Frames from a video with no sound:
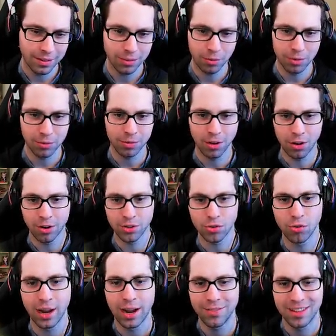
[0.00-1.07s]
with our
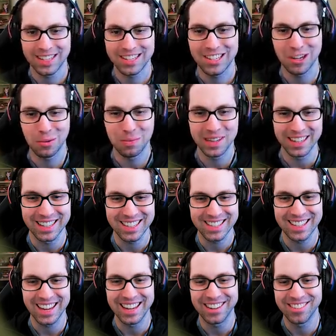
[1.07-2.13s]
drive, that's going to be in the
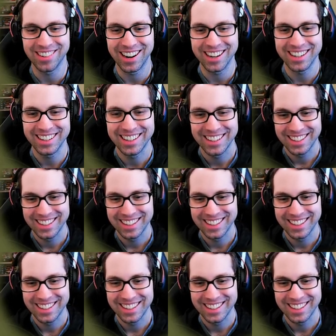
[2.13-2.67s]
sand, right?